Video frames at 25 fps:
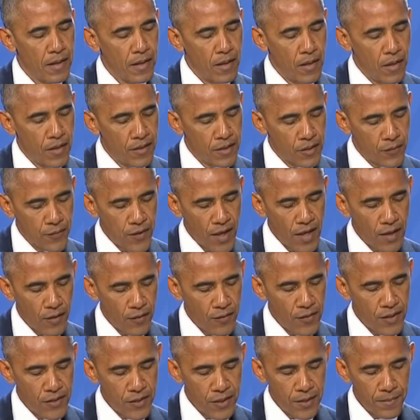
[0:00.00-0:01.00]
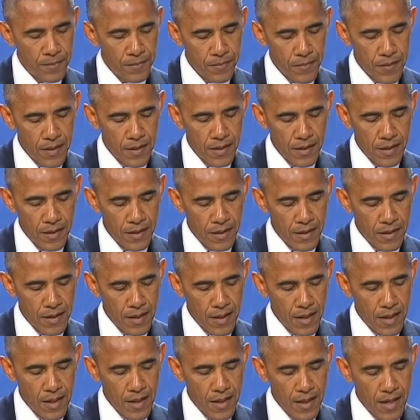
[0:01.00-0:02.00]
On this final visit,
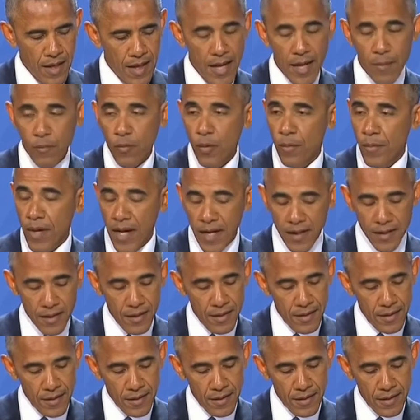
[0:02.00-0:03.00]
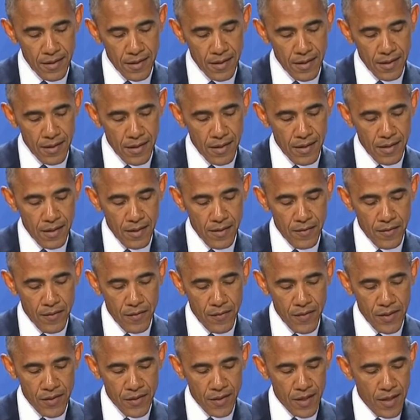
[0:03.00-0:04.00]
I am reminded of
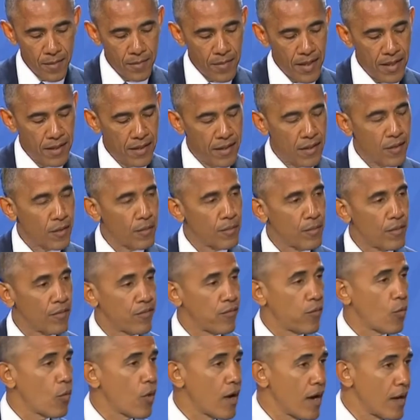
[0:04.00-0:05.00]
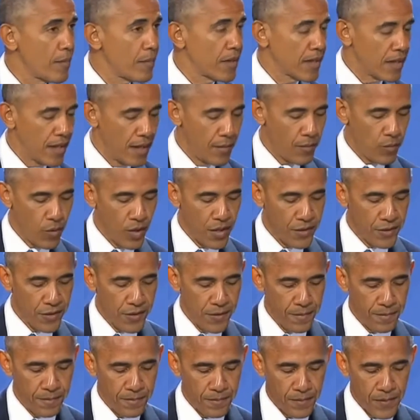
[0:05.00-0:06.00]
the visit I made here before I became
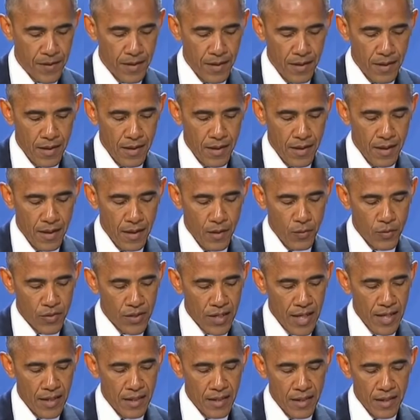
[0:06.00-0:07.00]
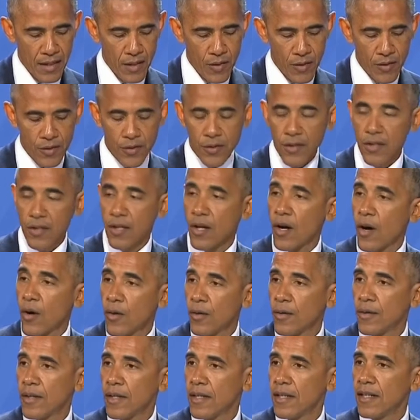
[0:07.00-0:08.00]
president. It was 8 years
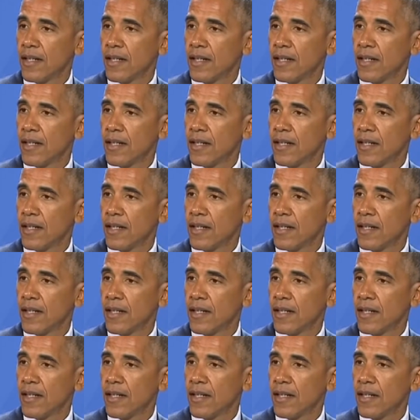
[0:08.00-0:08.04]
ago.